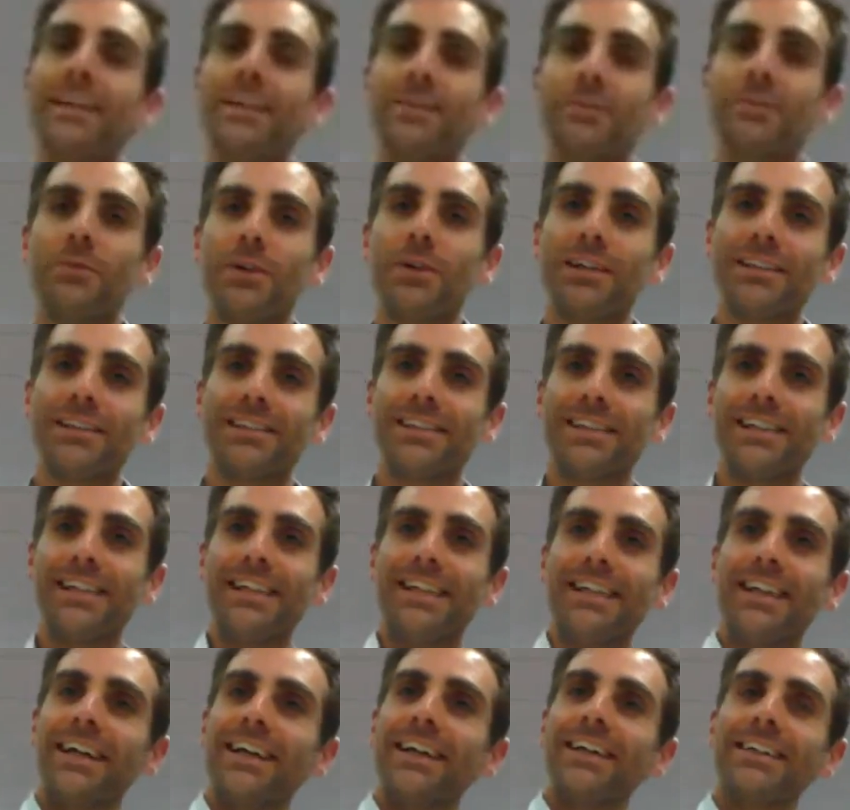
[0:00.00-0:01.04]

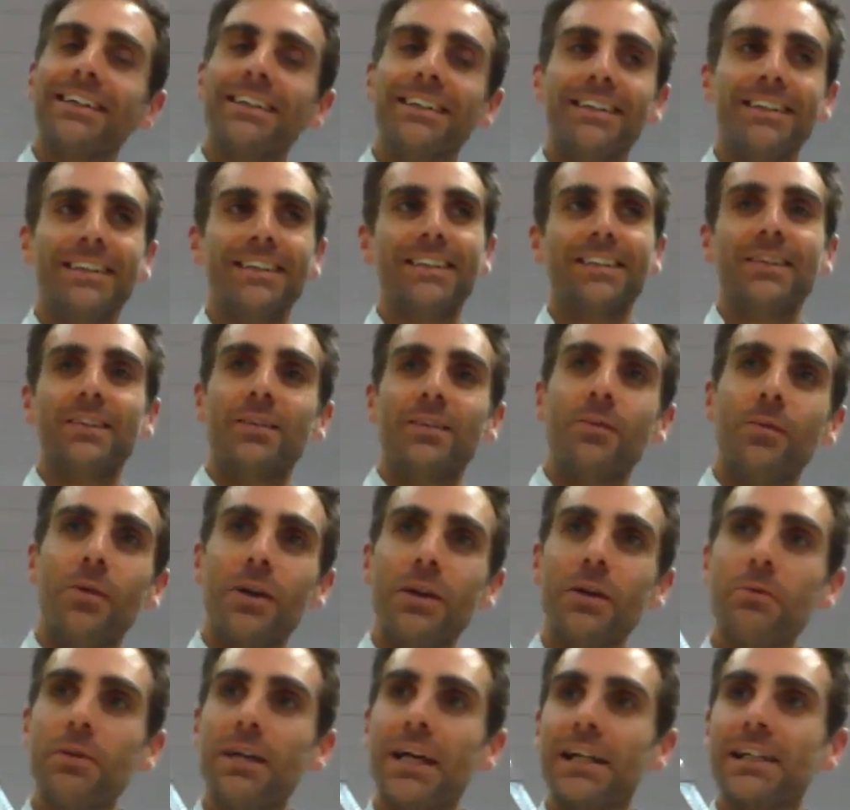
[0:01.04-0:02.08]
what
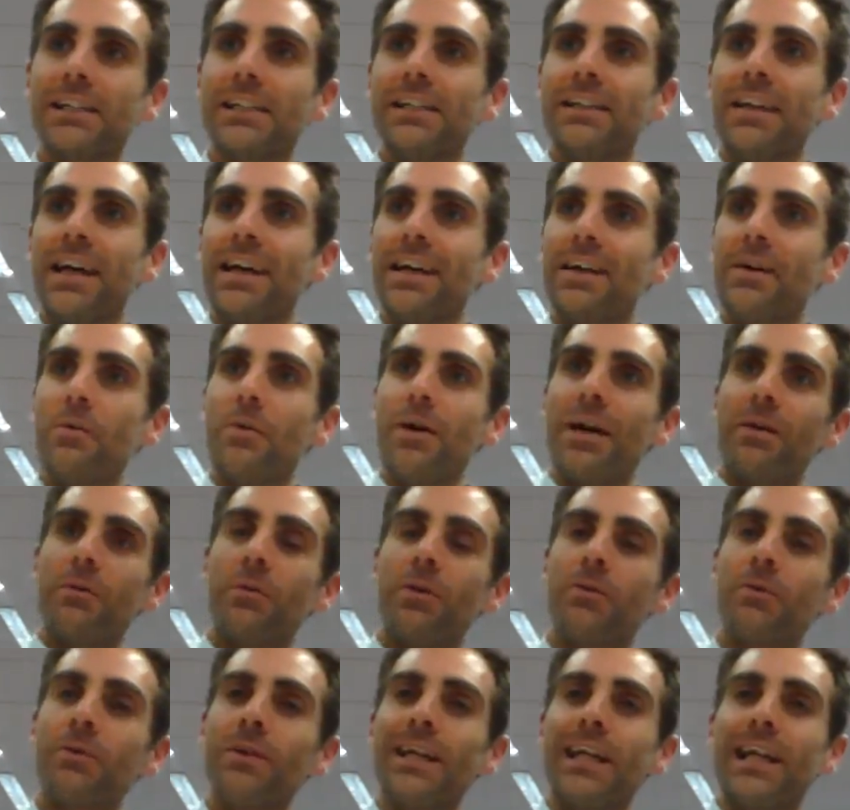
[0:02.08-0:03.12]
can we actually take away?
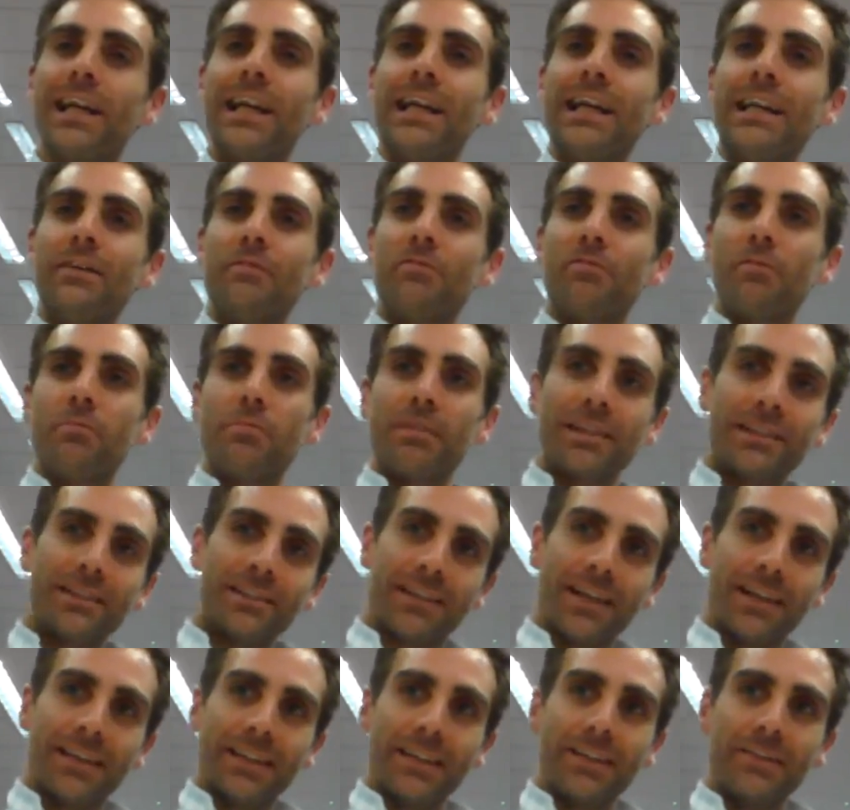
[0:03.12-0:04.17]
What can we glean from this
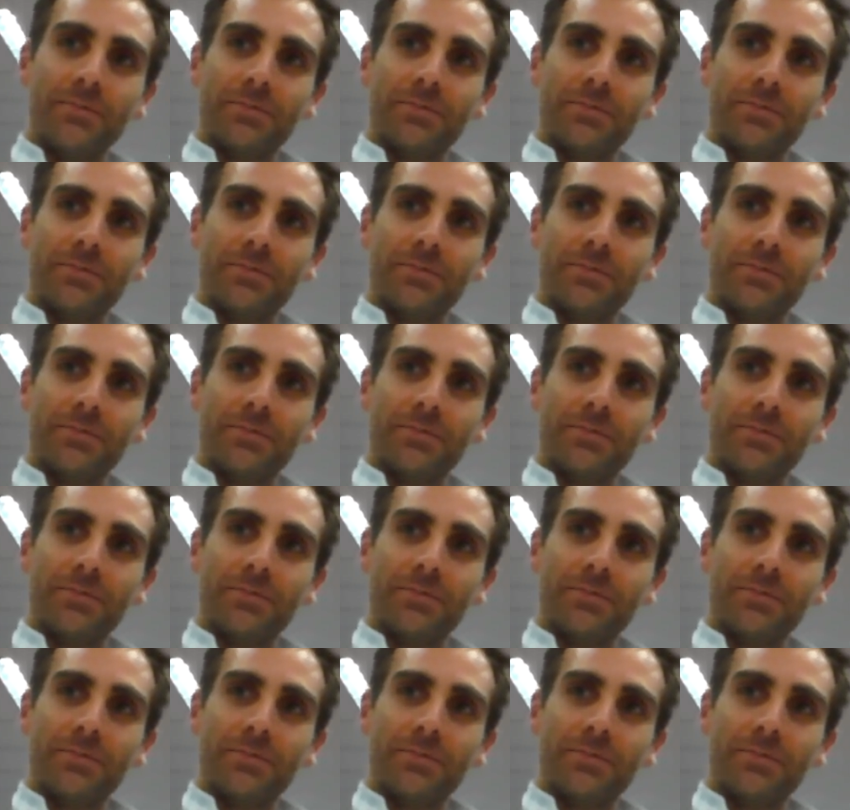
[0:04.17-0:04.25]
study?